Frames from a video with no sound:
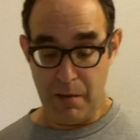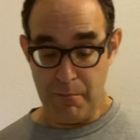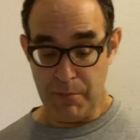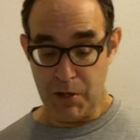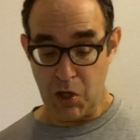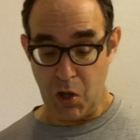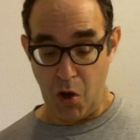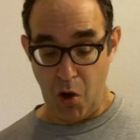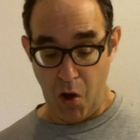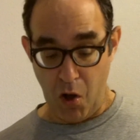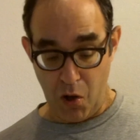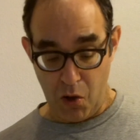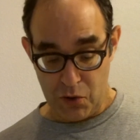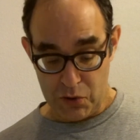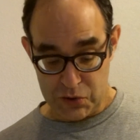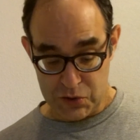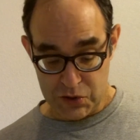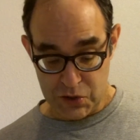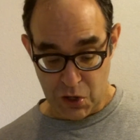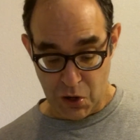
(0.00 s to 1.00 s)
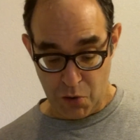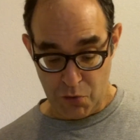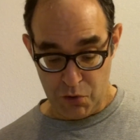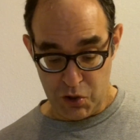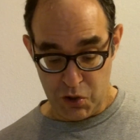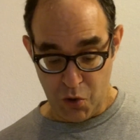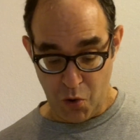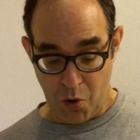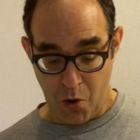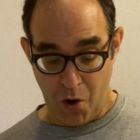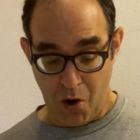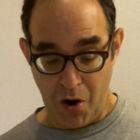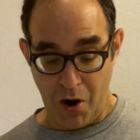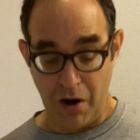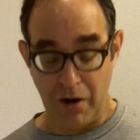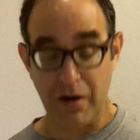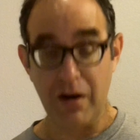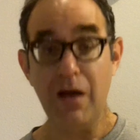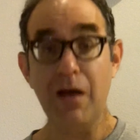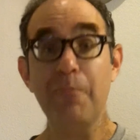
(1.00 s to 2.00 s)
but also
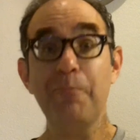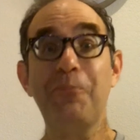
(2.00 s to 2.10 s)
your